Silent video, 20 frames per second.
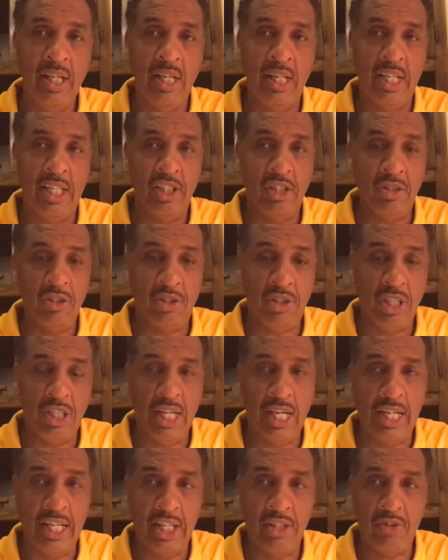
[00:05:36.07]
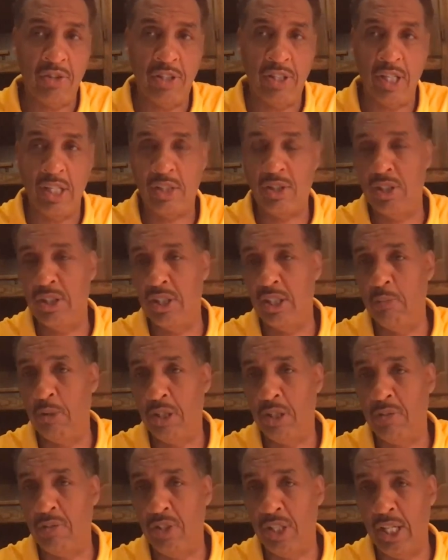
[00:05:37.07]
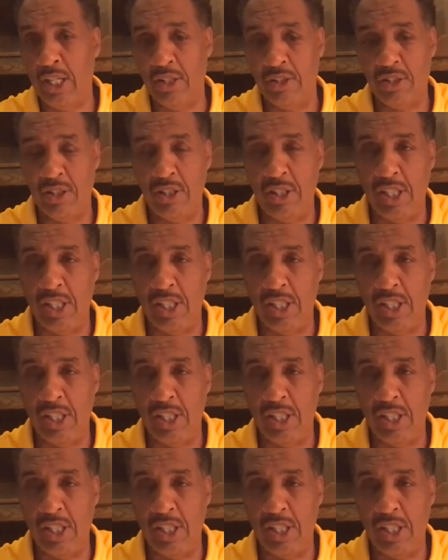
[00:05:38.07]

And that you see that introduction in the book of Genesis,